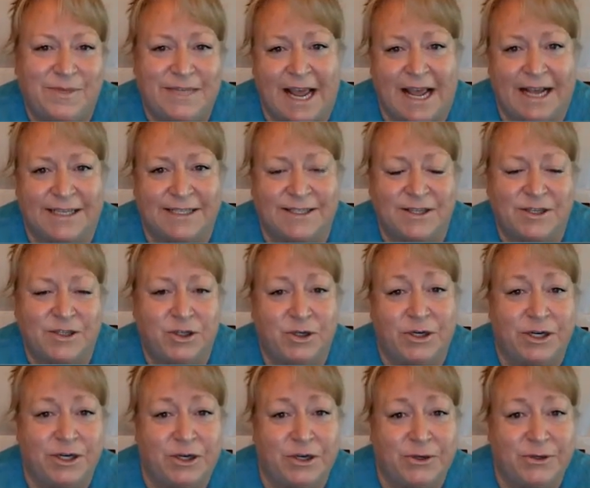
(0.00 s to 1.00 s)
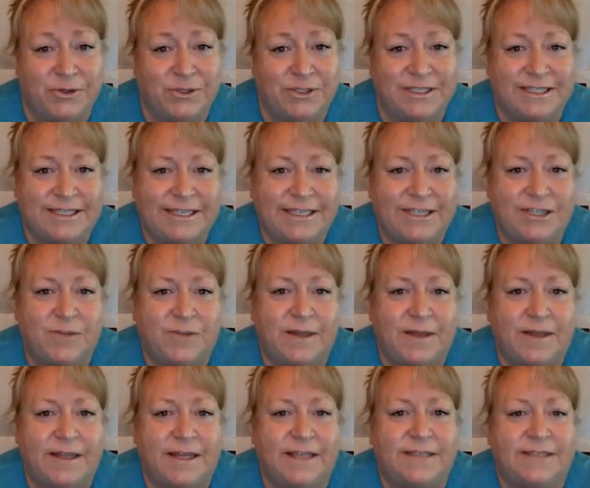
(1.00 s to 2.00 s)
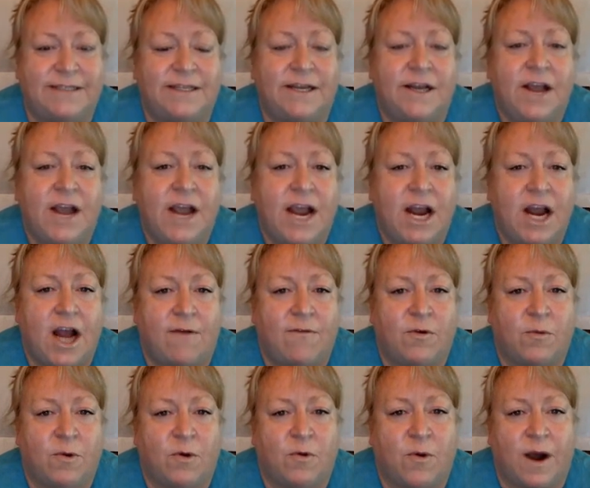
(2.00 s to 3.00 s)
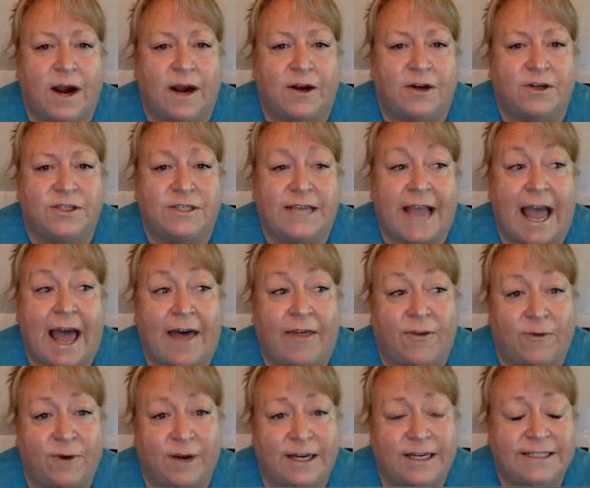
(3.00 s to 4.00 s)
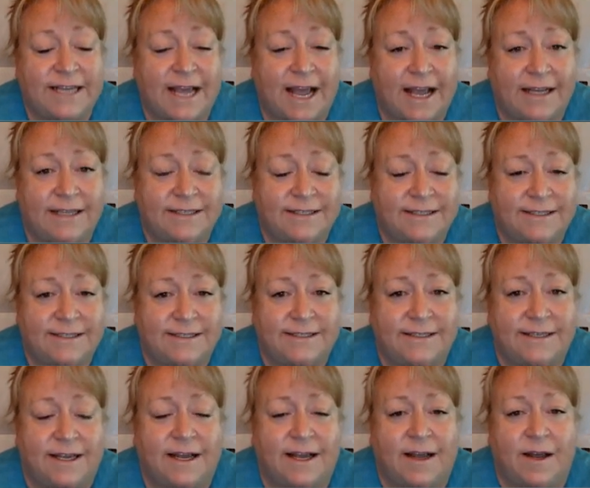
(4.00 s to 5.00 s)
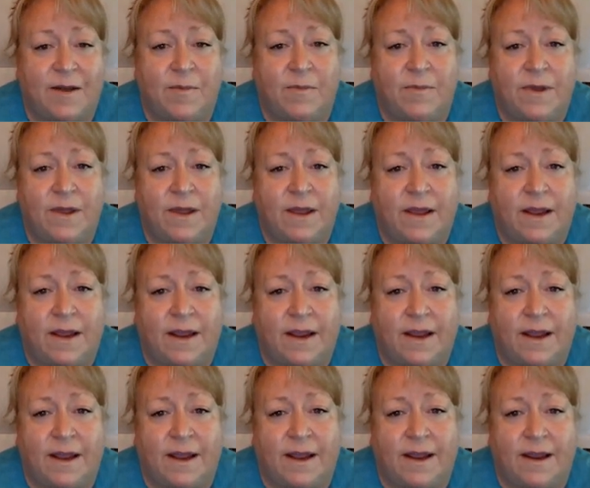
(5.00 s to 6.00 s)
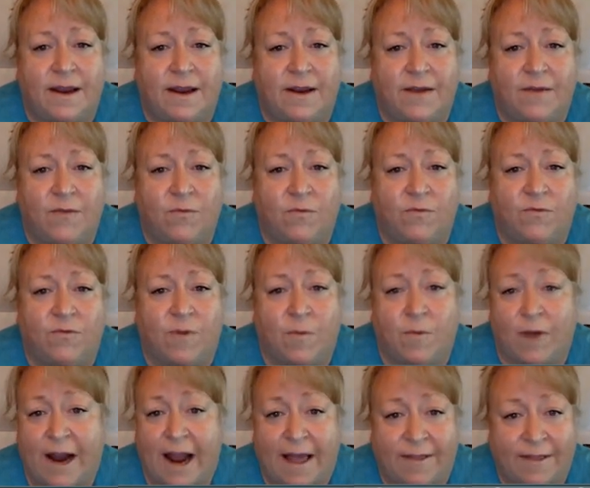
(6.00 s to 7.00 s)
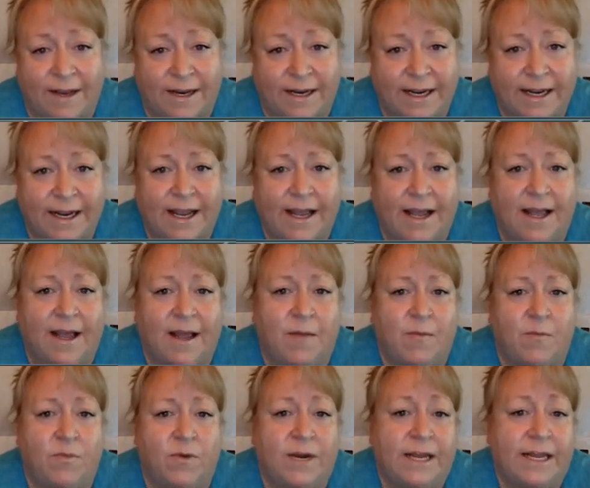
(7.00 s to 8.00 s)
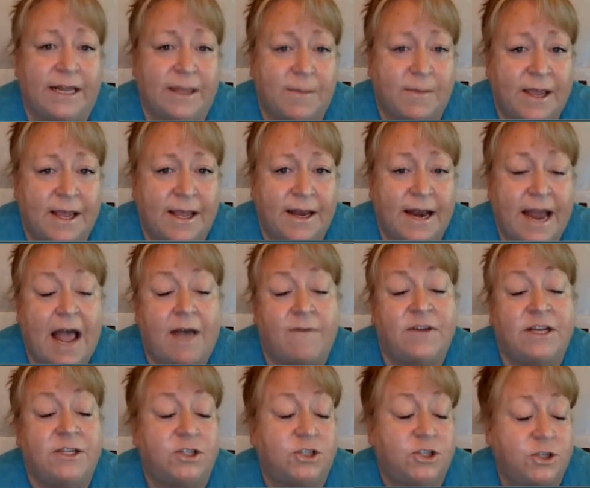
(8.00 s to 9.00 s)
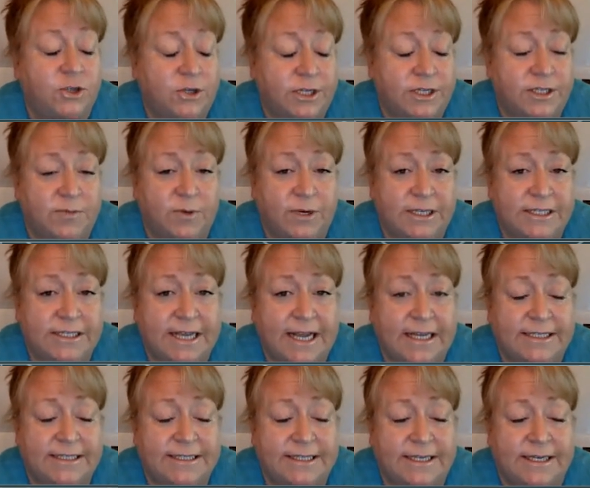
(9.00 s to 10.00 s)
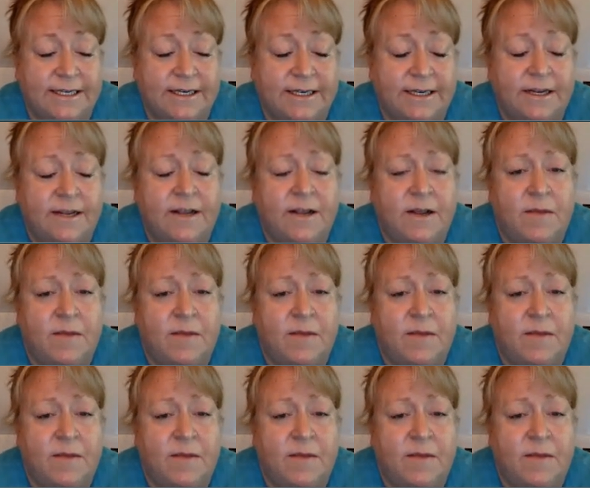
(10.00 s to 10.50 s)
texts that you can use to teach about this. It often requires gathering texts. Um, uh, from reality, um, bringing them in, having students bring text in.